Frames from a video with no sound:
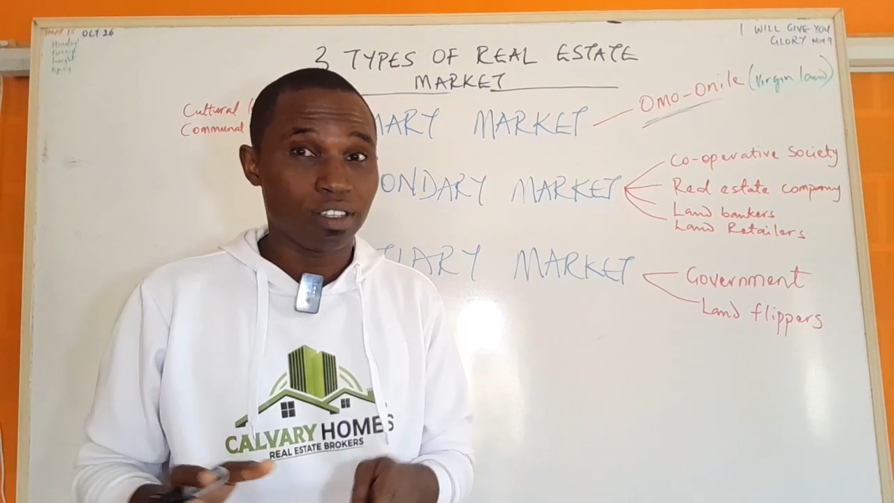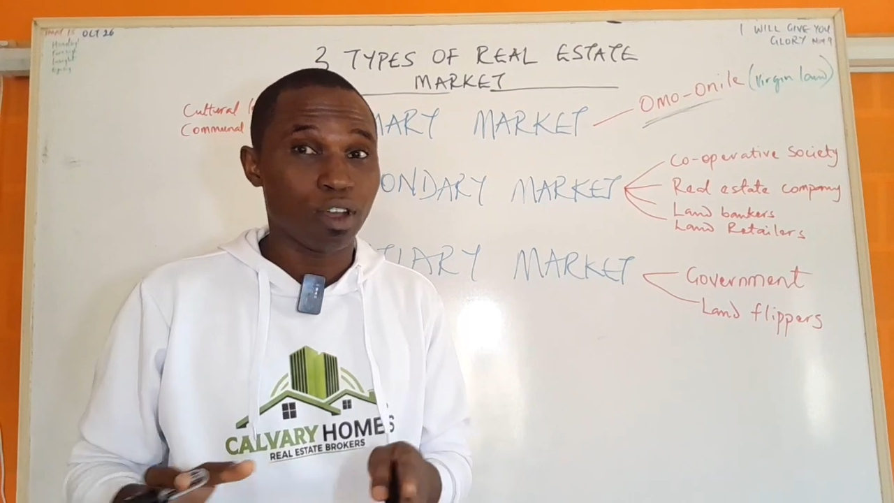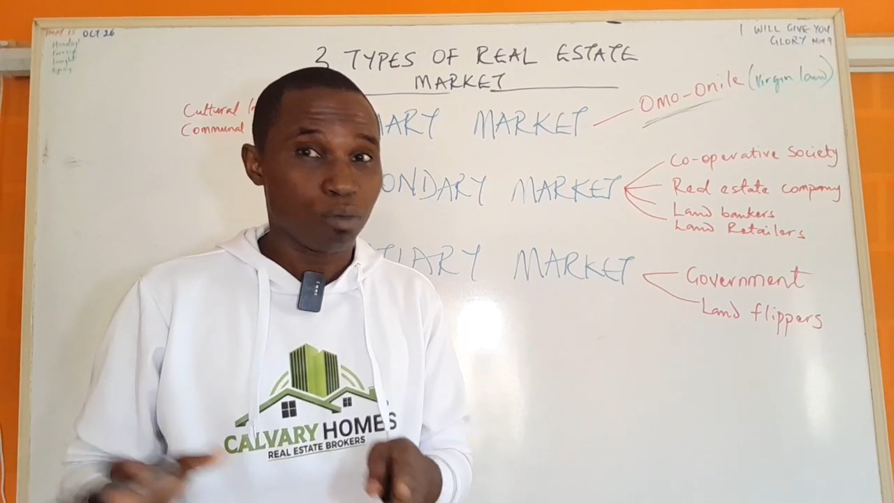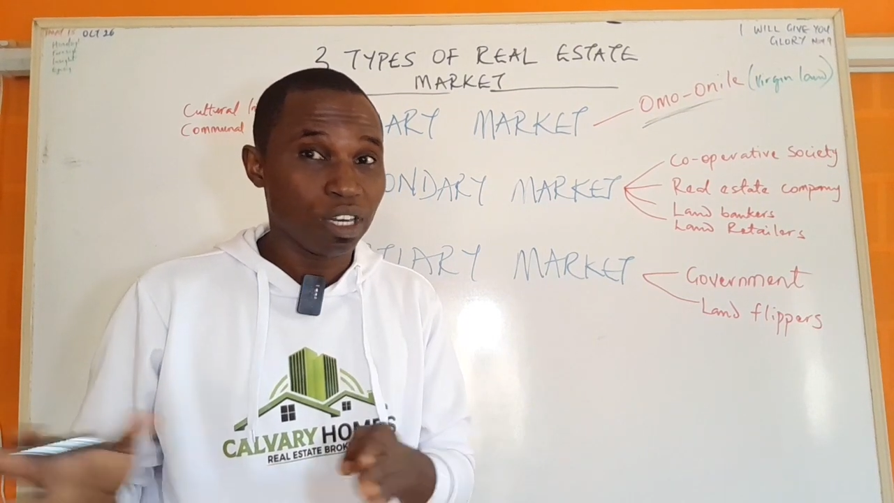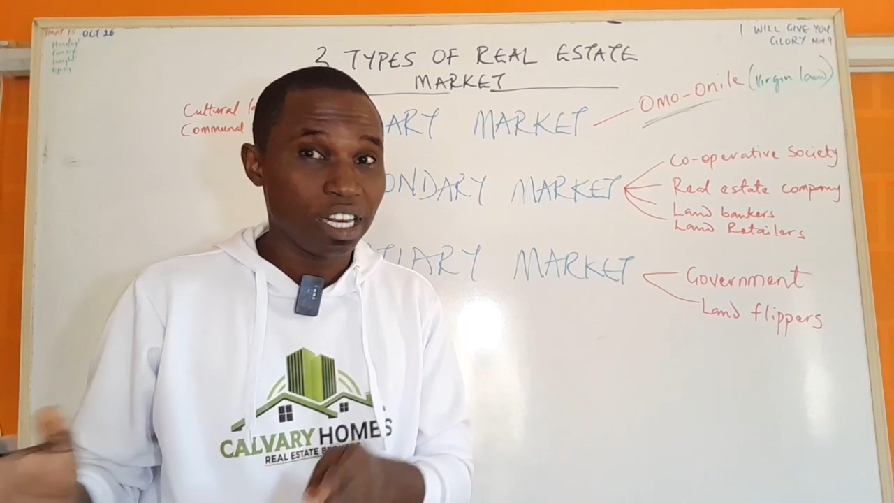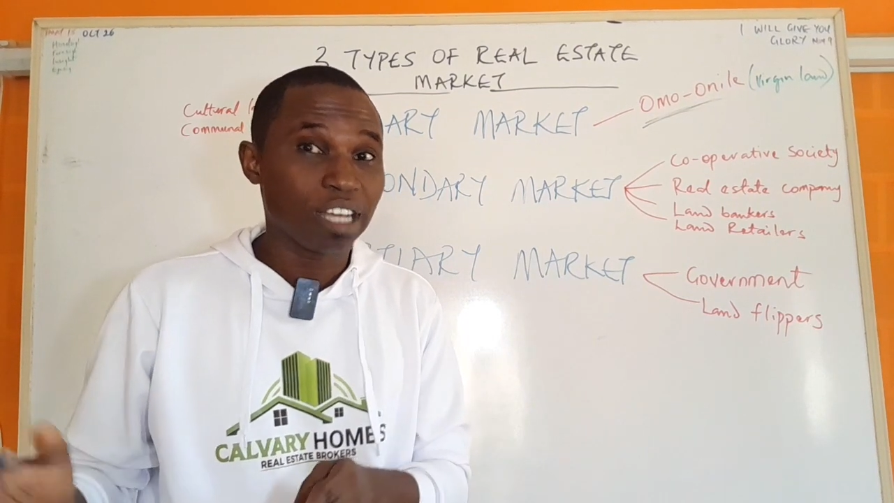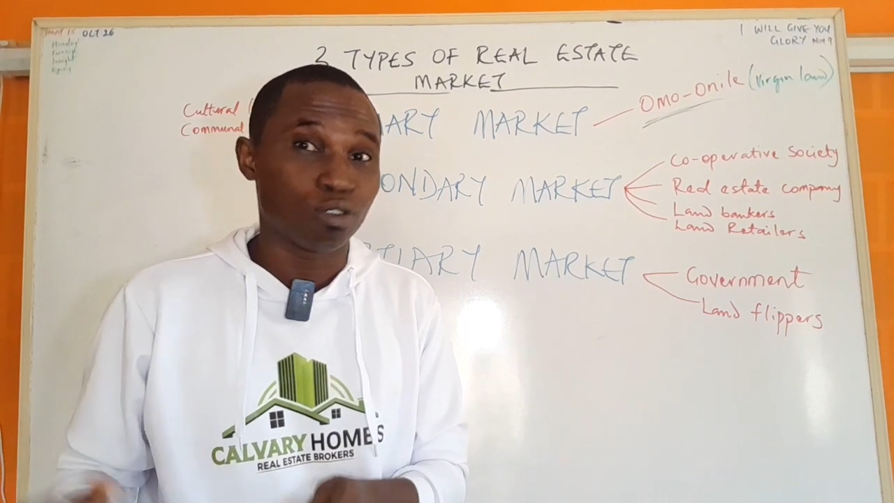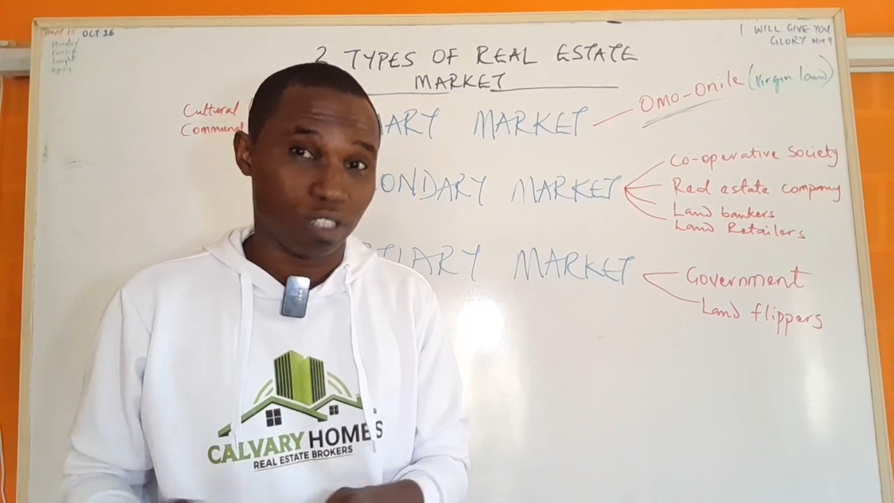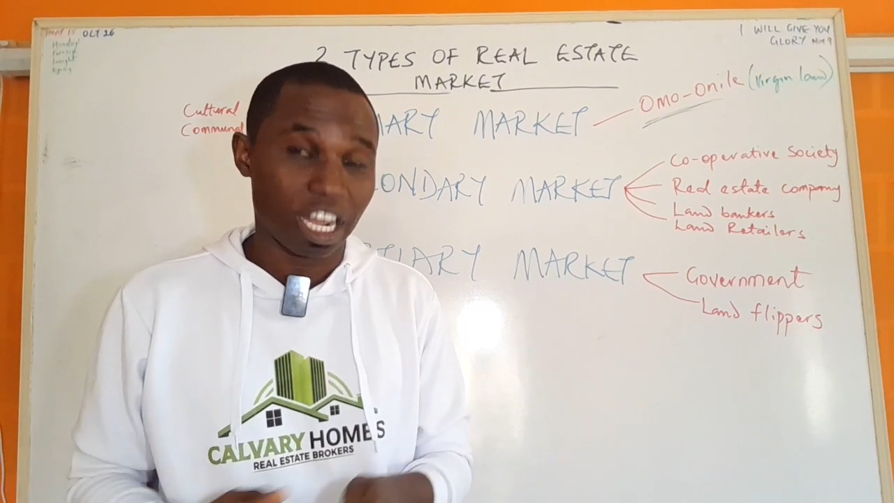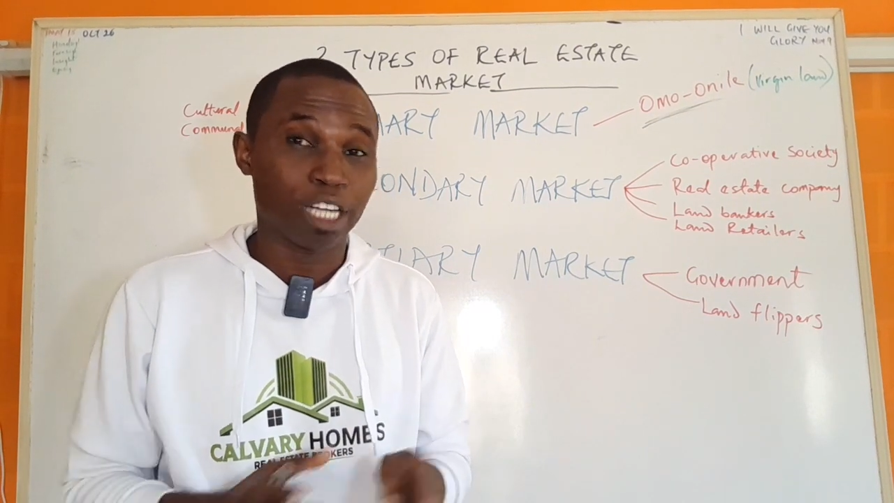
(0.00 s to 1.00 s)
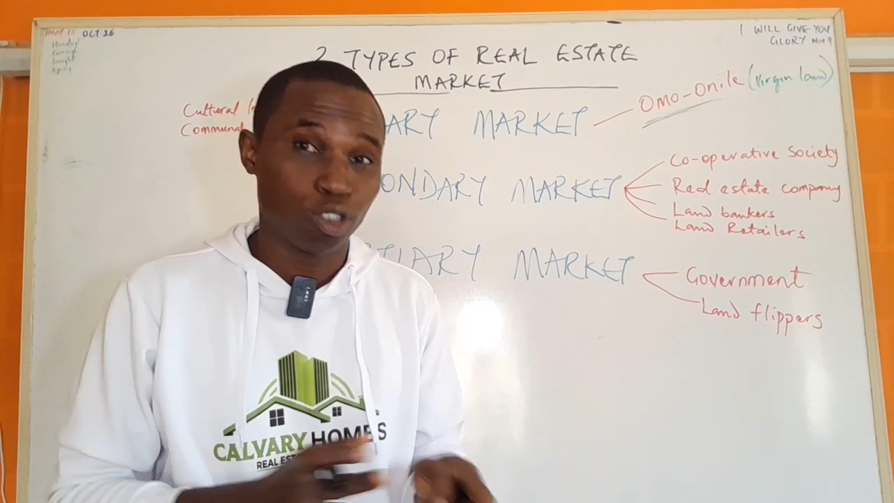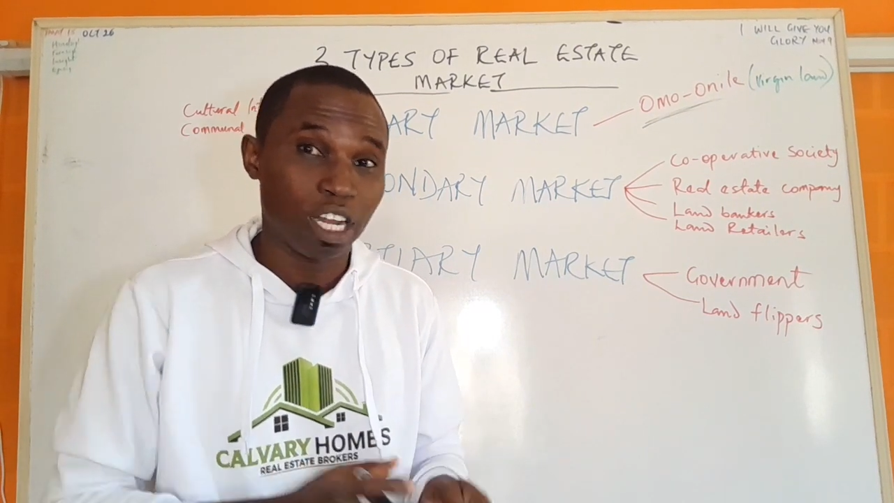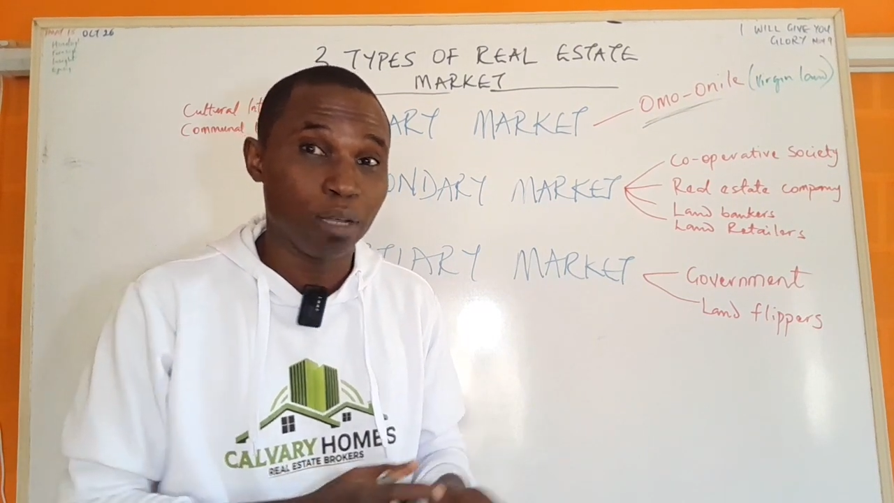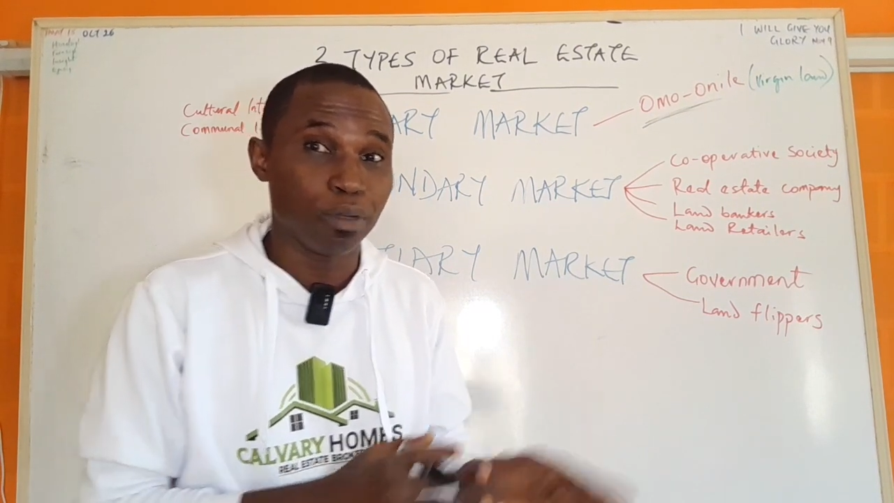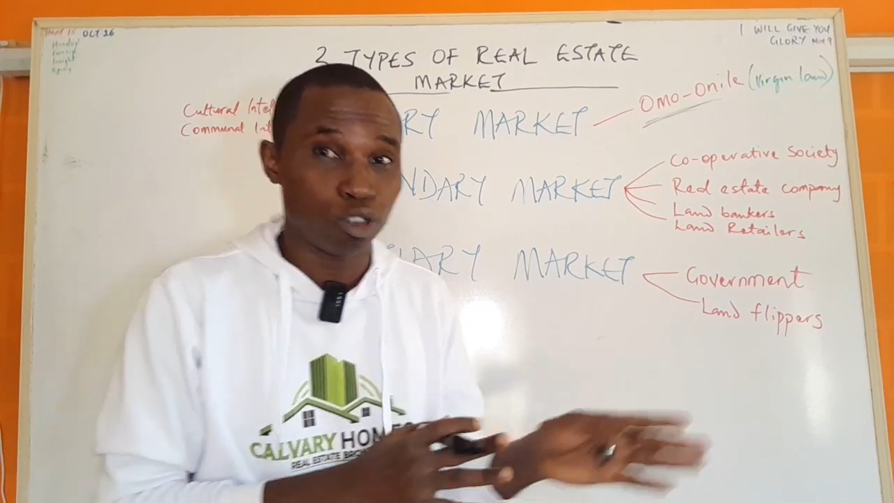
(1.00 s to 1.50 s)
the Omonile could
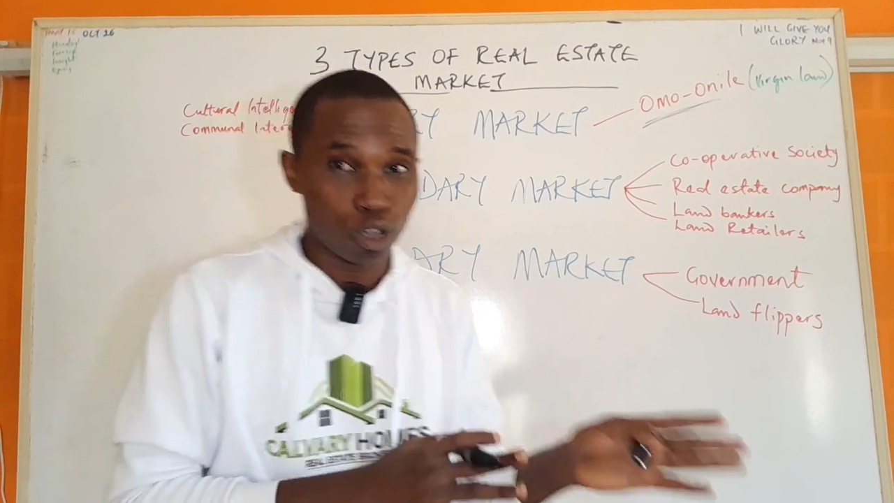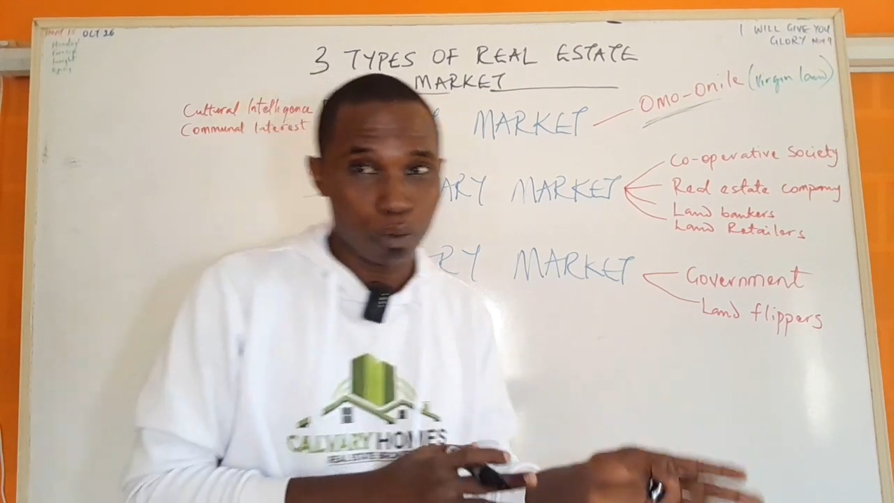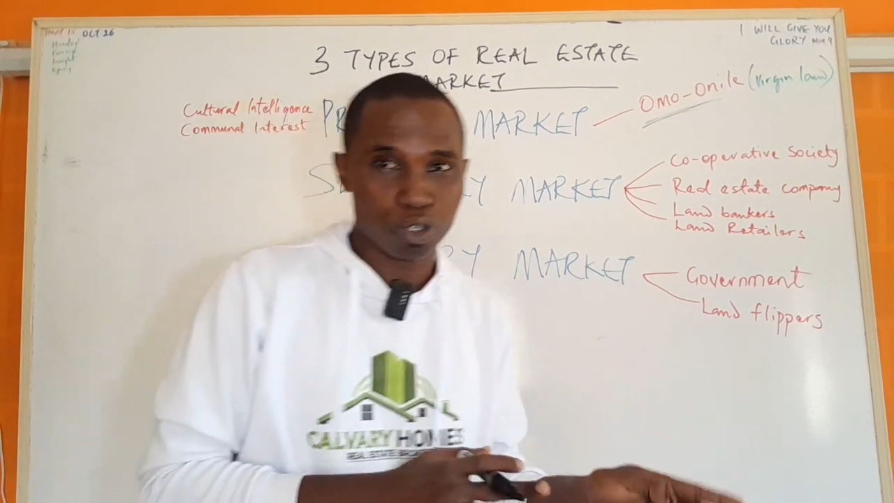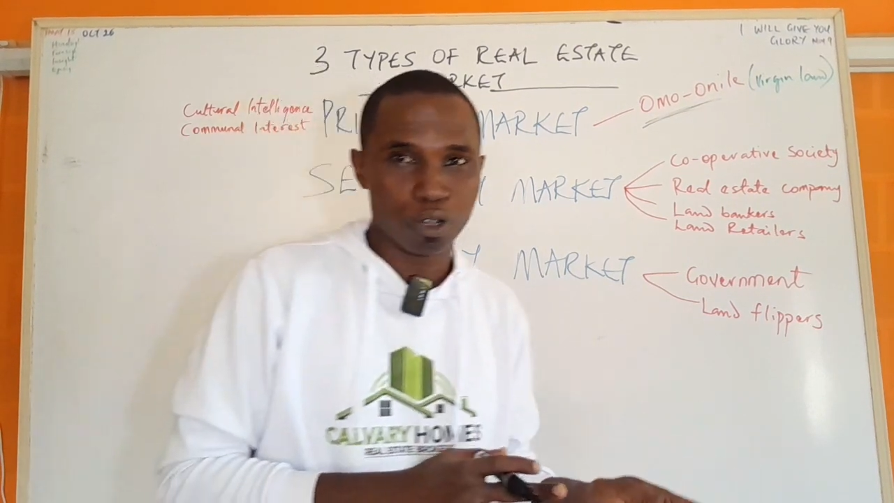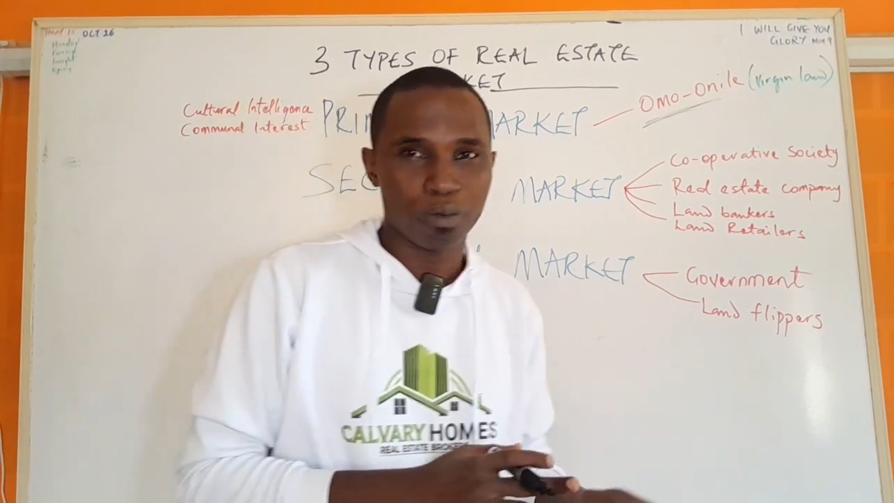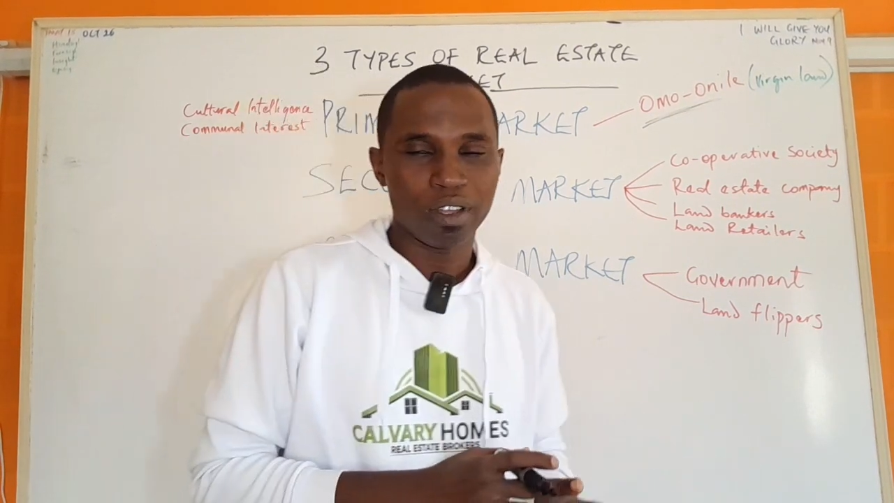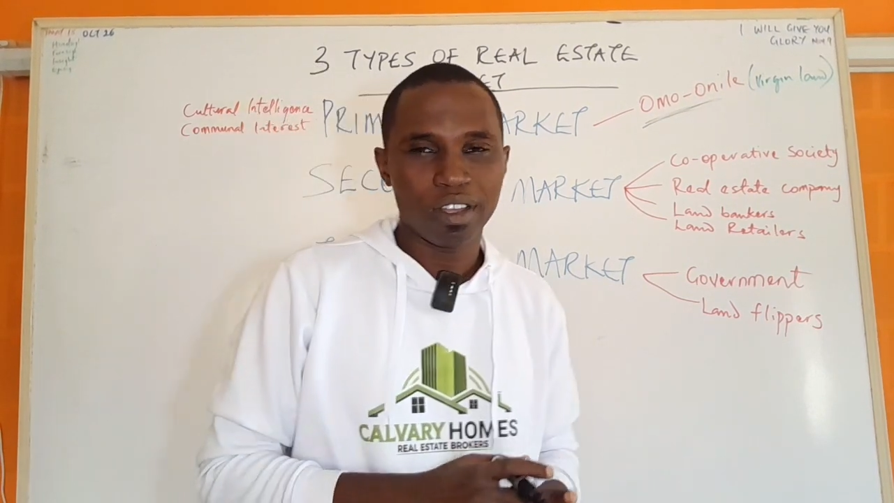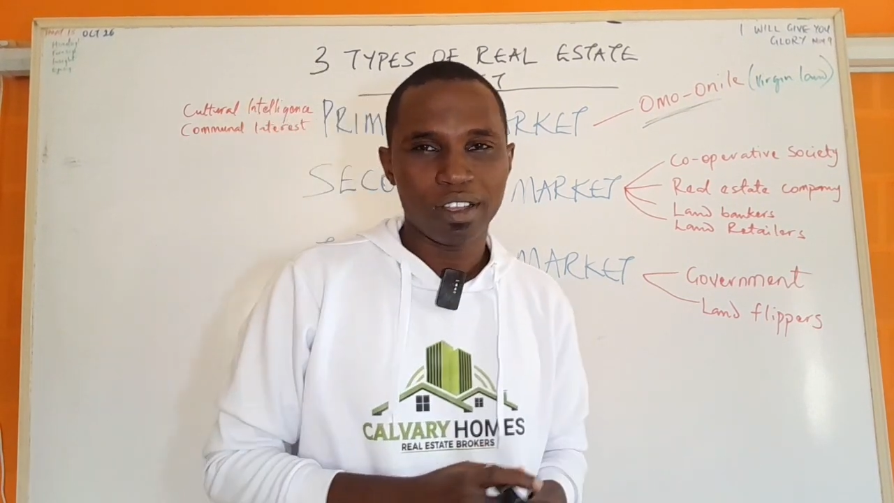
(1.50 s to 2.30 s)
actually be troublesome,